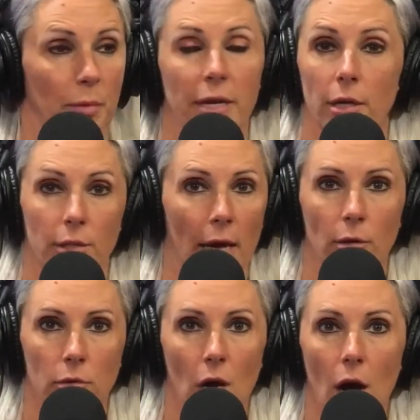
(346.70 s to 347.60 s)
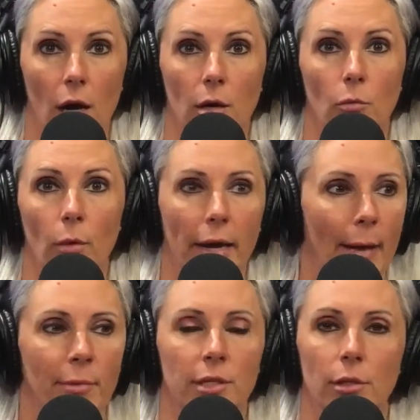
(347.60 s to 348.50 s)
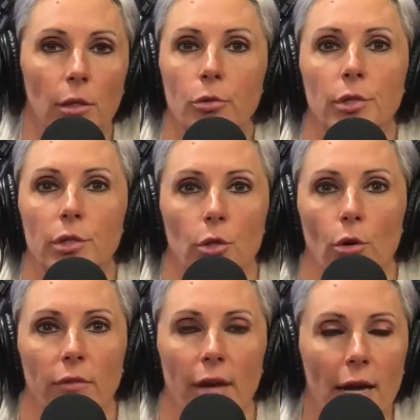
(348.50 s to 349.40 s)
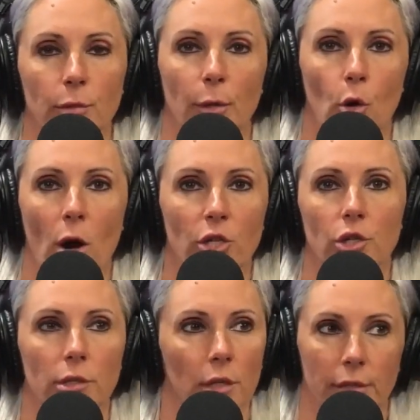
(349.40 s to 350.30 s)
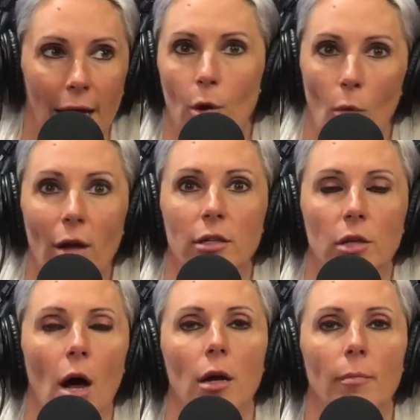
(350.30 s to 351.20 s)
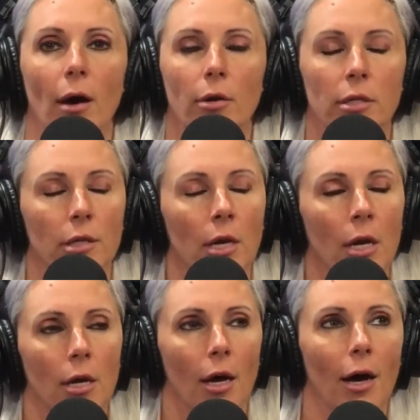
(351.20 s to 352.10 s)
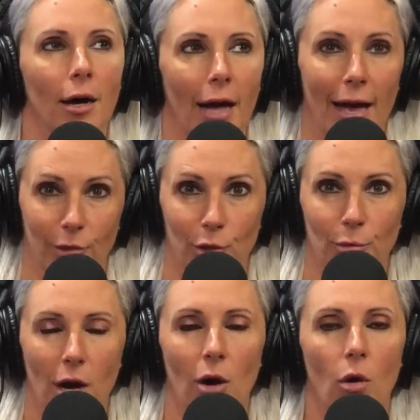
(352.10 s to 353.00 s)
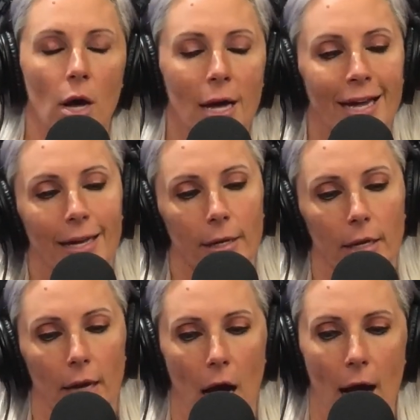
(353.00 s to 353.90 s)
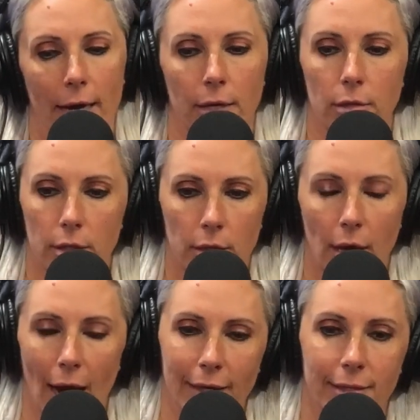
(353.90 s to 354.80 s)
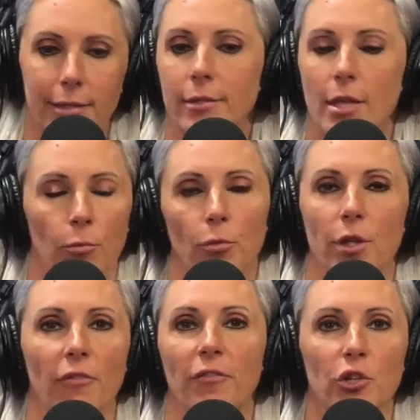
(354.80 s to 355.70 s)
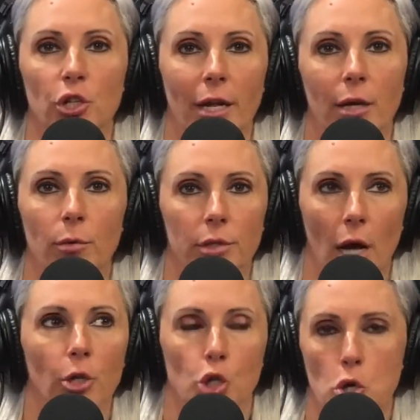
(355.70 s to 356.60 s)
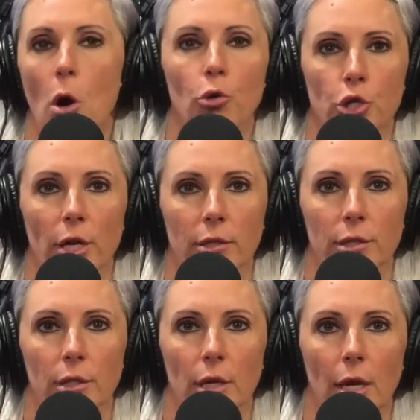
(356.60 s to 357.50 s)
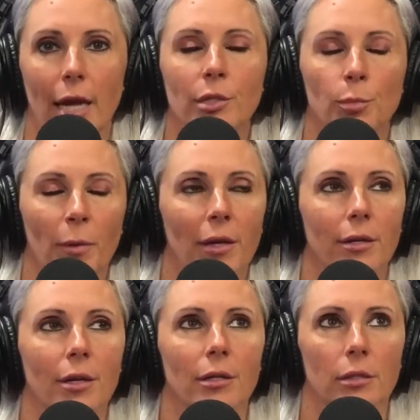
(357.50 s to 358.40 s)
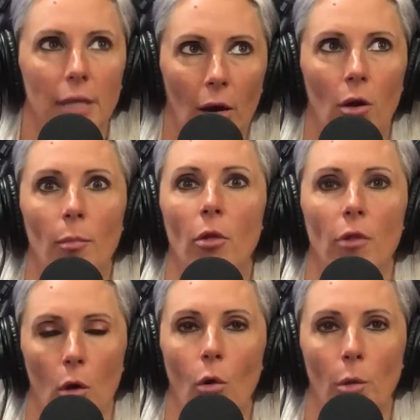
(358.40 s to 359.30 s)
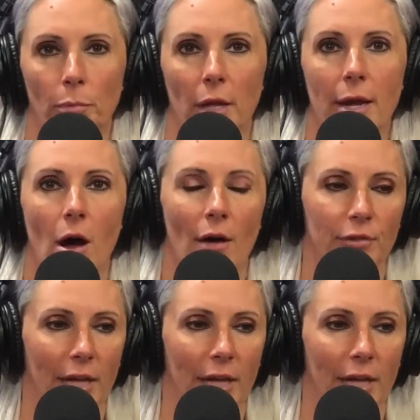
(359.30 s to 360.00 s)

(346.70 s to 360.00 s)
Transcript: Because I don't talk. When Edmonton loses, you don't even ask me questions because I don't want to talk about it. As you know, the officiating was atrocious. It's been terrible the whole playoffs.